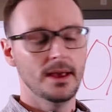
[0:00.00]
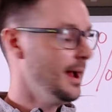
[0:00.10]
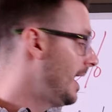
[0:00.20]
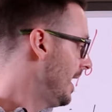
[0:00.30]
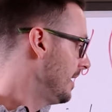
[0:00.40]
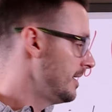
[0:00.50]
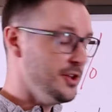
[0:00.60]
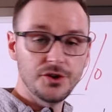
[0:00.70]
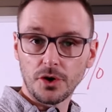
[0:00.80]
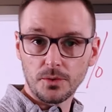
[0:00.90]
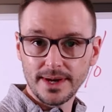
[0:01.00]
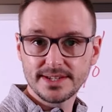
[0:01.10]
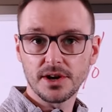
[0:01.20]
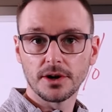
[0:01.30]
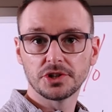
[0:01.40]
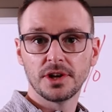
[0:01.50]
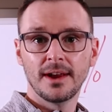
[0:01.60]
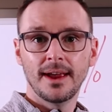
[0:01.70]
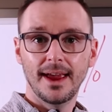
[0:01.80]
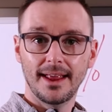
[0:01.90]
on your research
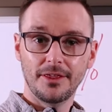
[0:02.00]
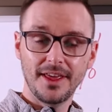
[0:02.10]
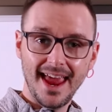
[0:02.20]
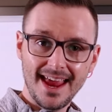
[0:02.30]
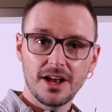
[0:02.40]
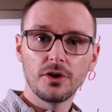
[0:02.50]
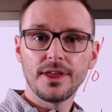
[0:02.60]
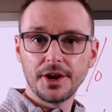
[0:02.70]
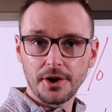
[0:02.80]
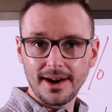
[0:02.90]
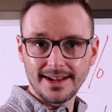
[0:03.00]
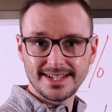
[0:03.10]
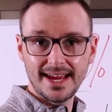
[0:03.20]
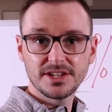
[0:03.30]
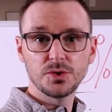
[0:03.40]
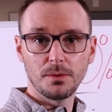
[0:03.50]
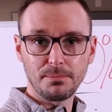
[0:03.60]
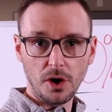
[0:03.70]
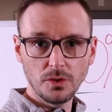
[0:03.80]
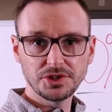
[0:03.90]
and the angle that you're going to take to
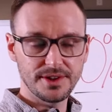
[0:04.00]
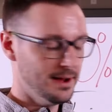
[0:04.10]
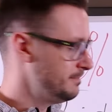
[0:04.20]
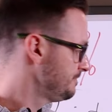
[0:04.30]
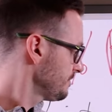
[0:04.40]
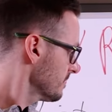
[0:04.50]
approach them,